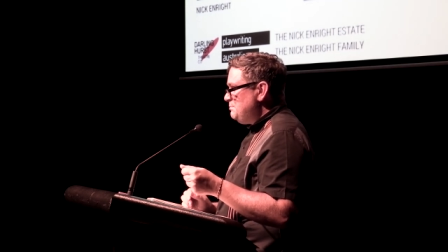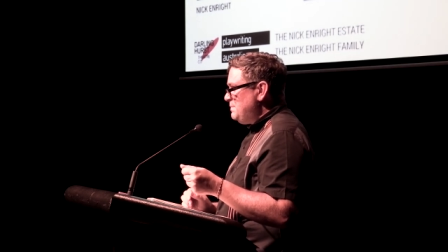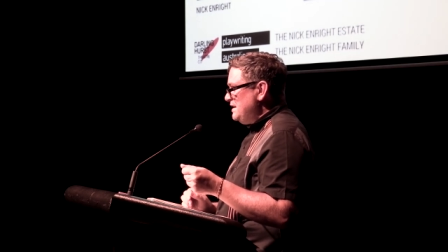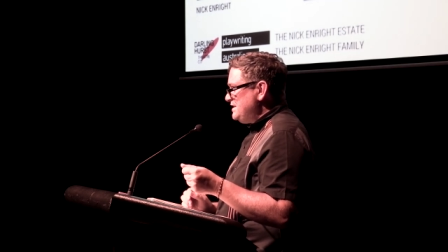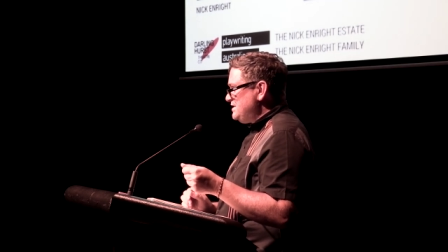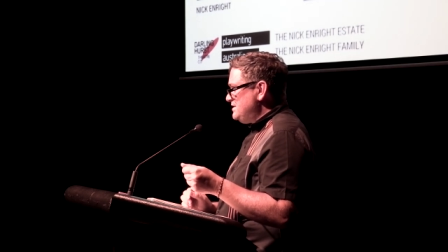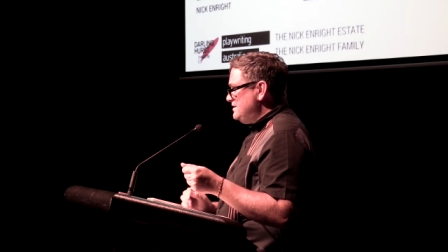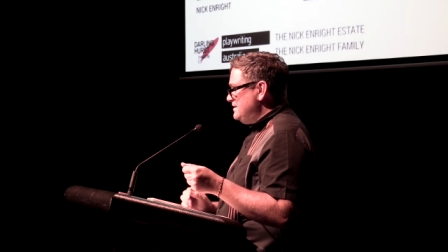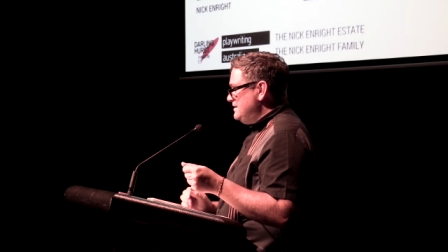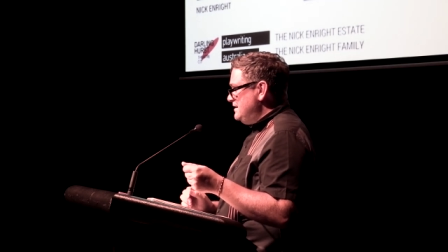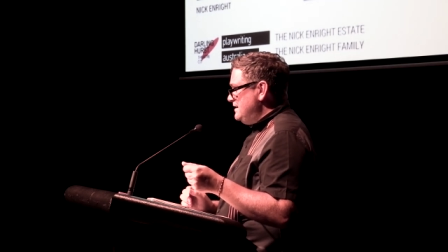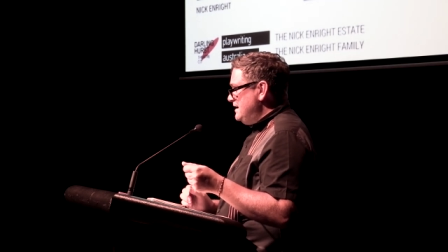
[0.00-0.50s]

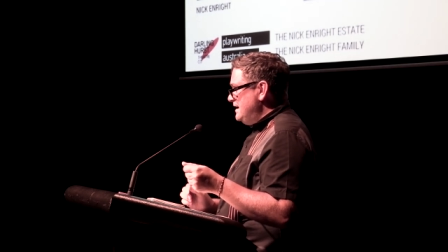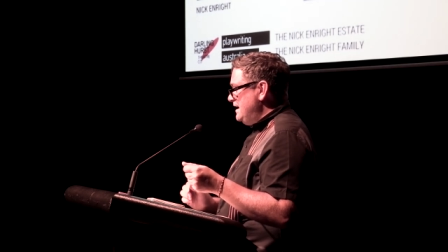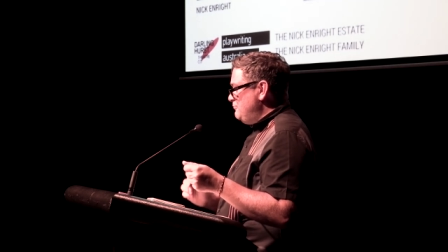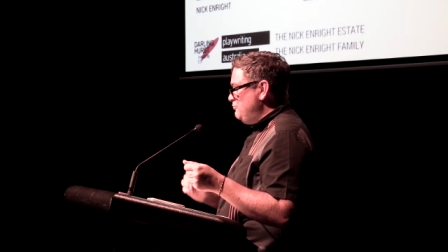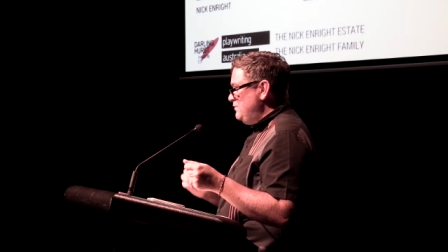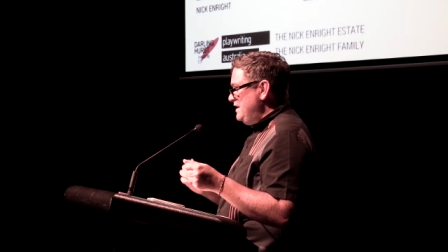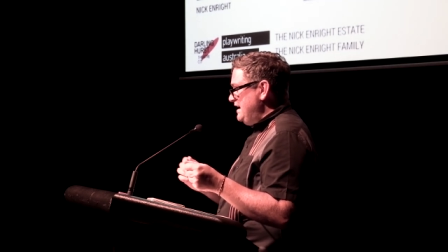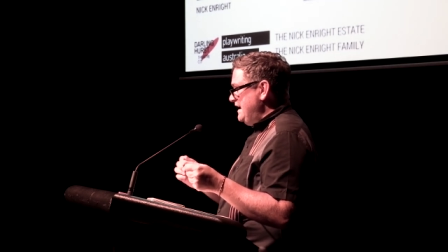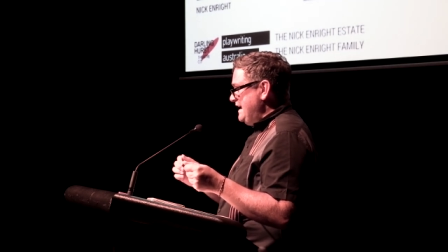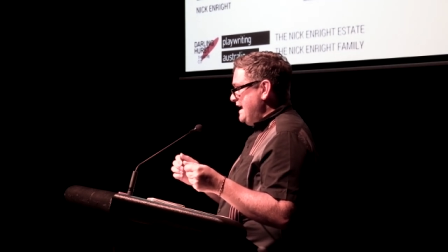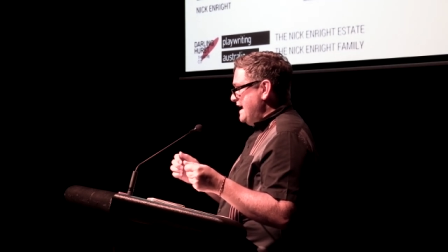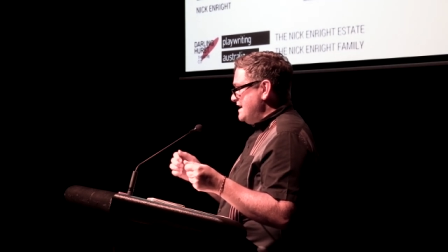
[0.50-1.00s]
but it
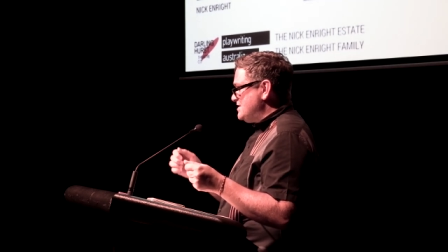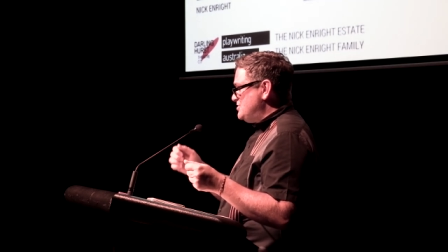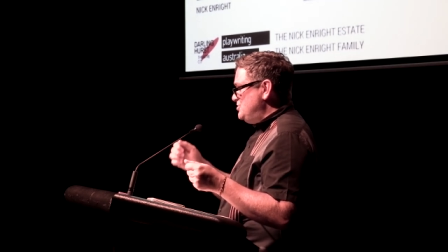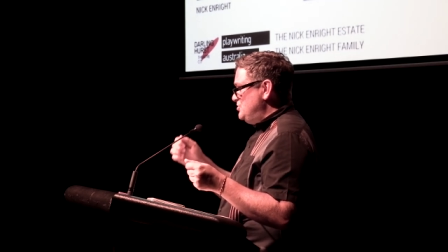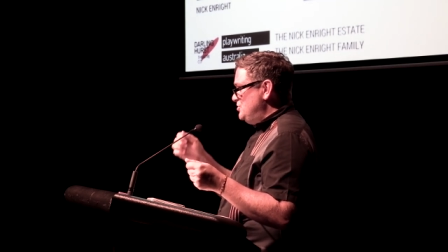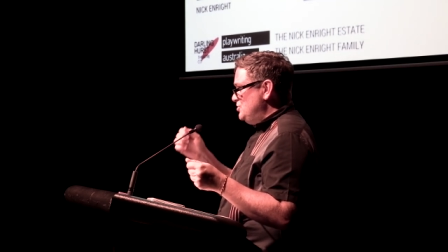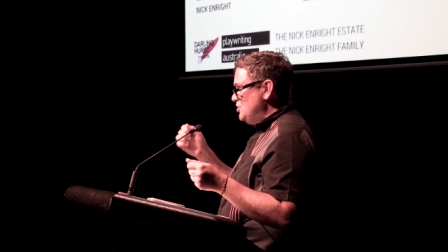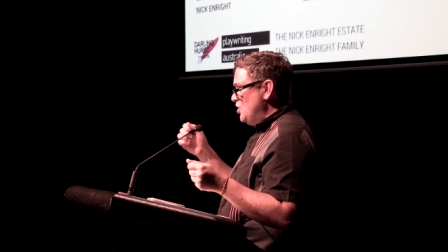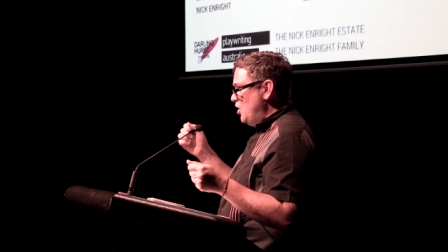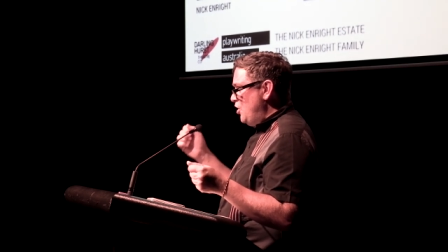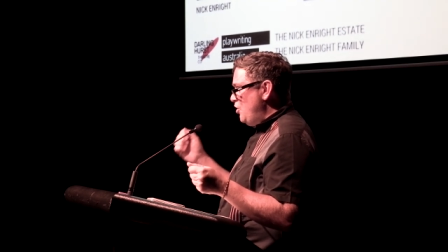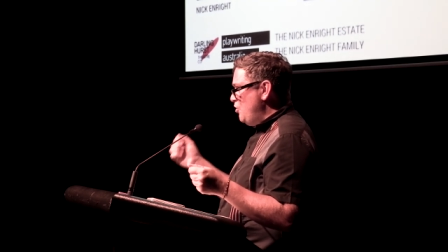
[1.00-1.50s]
really has
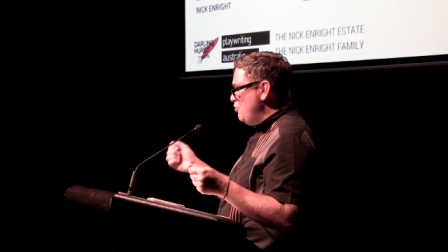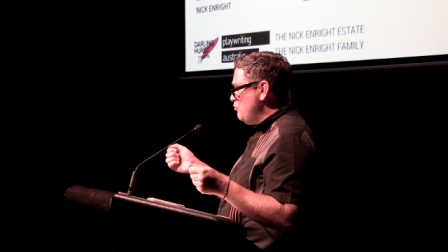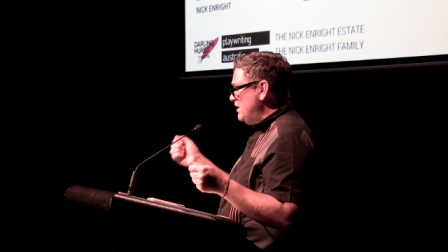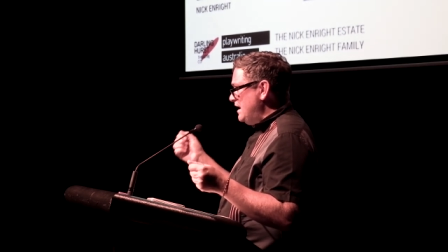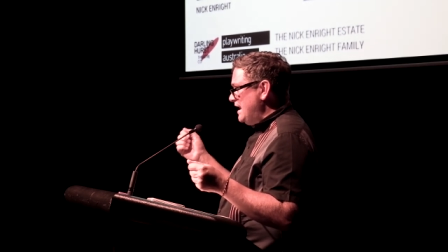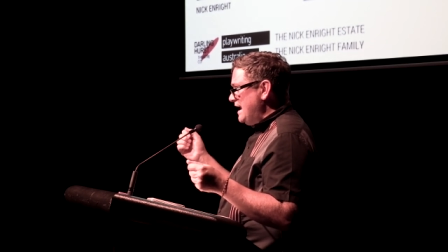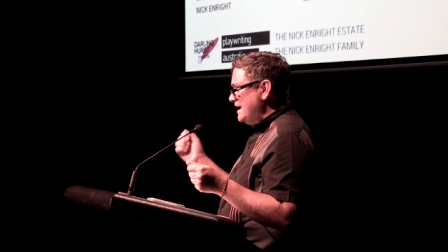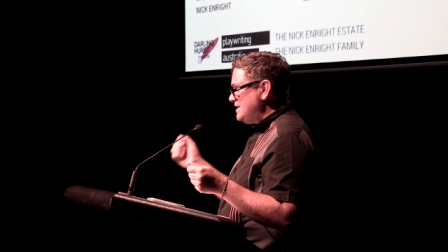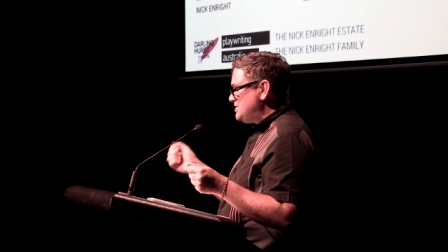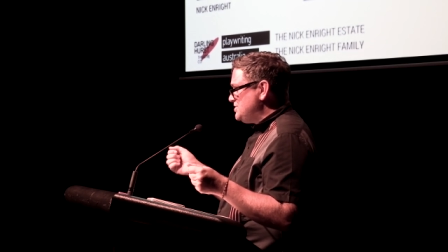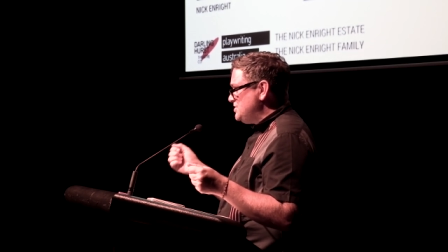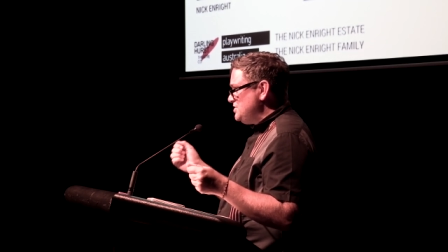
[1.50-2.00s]
no
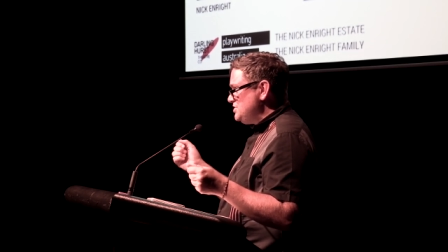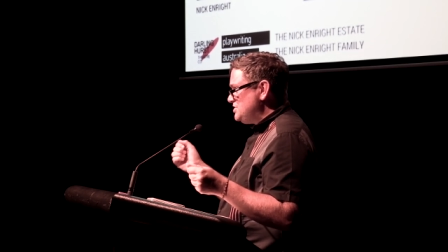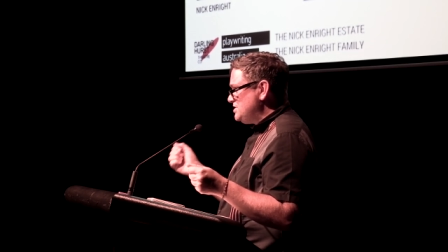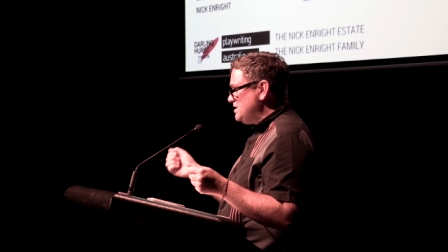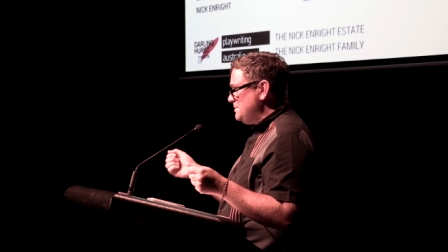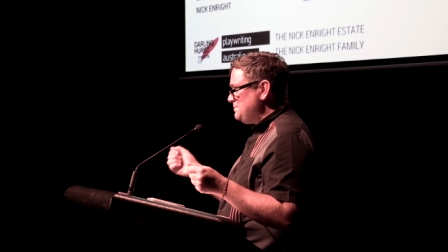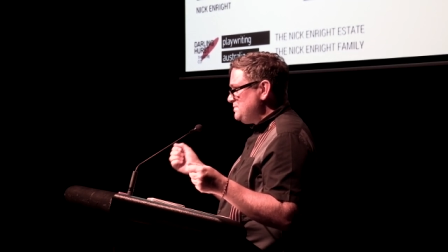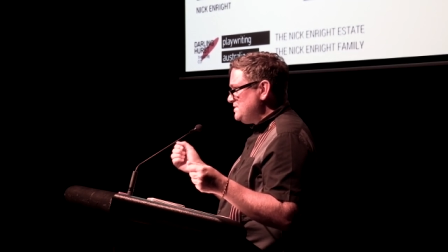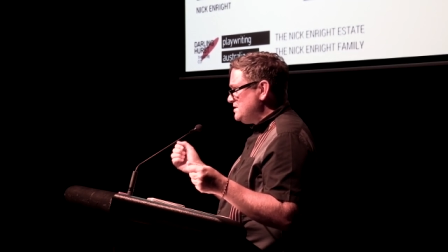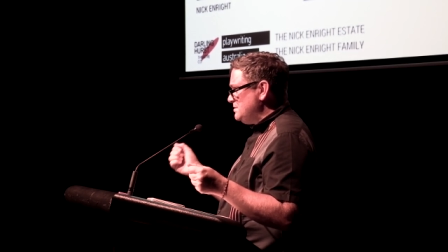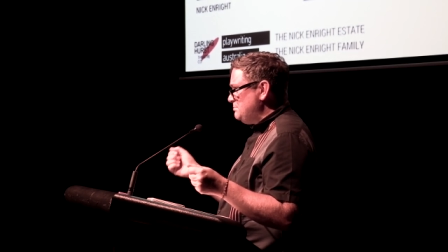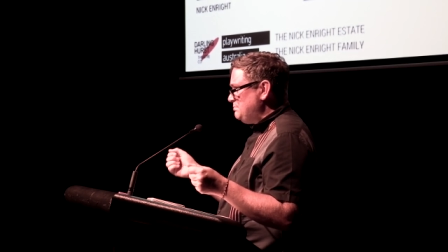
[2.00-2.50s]

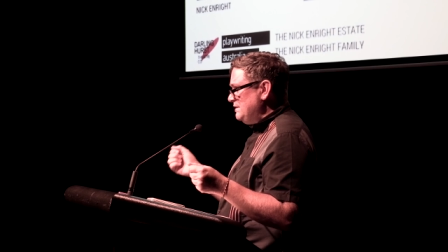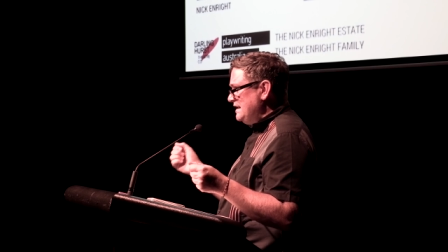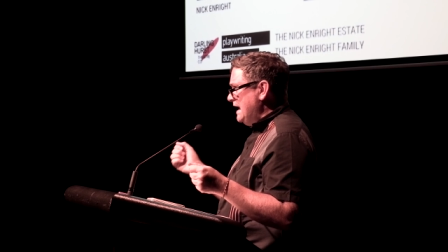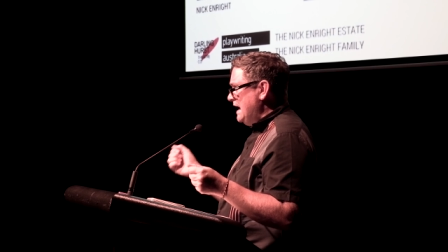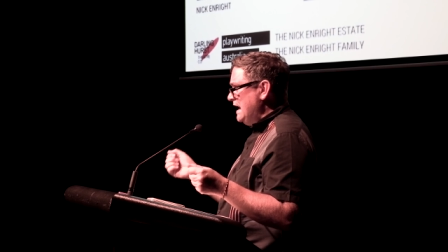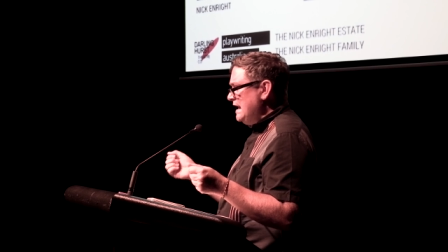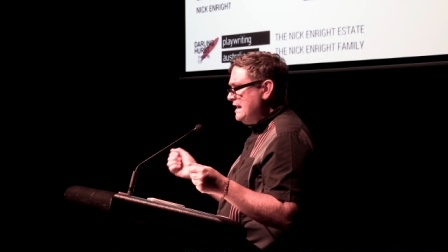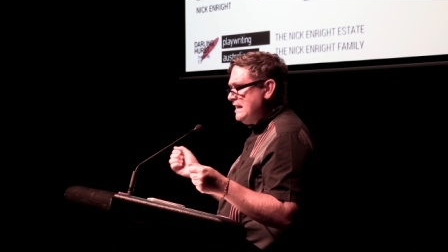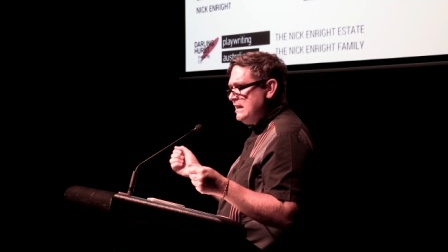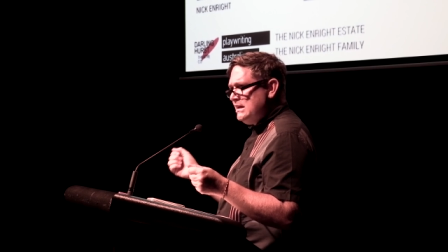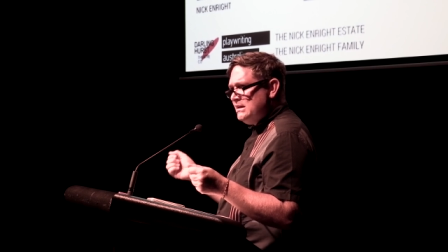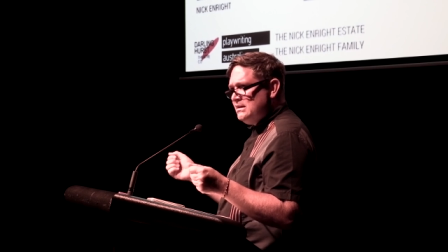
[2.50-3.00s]
relationship to
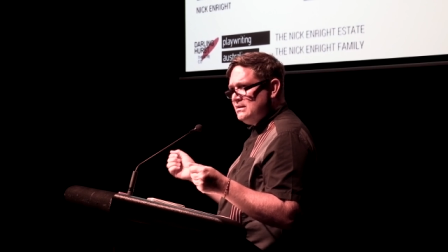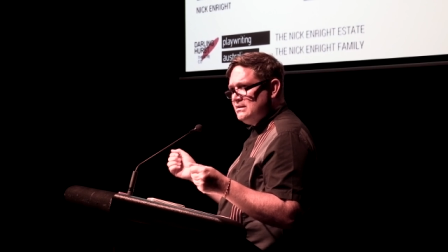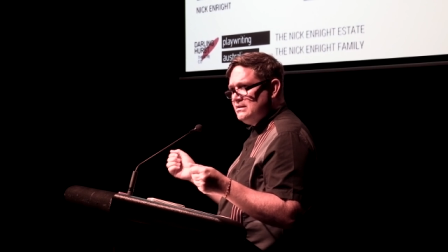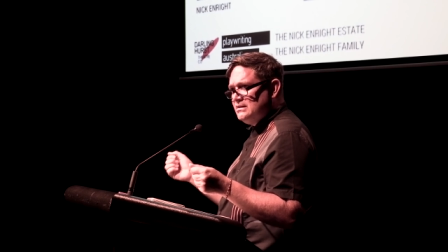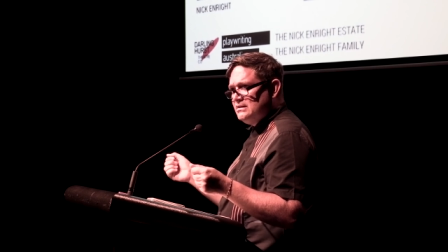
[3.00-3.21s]
banana.